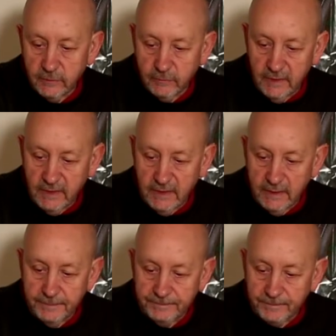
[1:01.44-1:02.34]

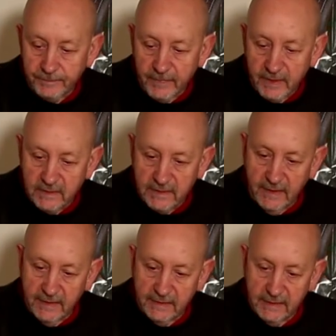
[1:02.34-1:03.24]
3
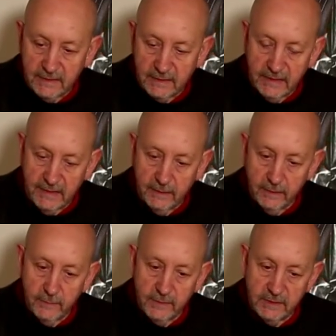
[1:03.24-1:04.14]
sidings
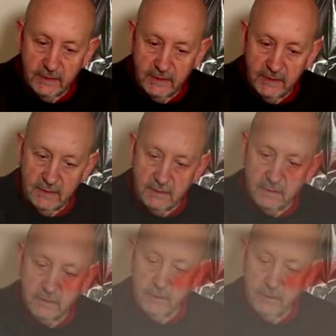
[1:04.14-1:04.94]
here, which is